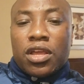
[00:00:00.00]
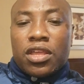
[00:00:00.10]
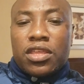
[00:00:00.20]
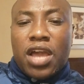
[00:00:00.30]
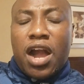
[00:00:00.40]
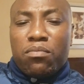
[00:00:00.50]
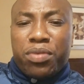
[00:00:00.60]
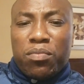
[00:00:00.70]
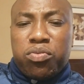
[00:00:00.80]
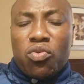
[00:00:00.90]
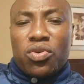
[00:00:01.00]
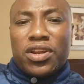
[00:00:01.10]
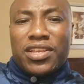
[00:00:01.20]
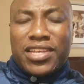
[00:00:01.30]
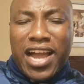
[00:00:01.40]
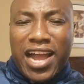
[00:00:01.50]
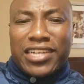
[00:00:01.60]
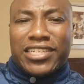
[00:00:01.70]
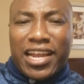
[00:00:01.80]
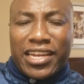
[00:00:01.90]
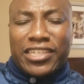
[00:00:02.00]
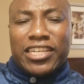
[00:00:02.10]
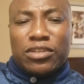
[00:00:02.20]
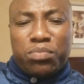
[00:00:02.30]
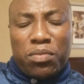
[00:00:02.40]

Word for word: young people, young talented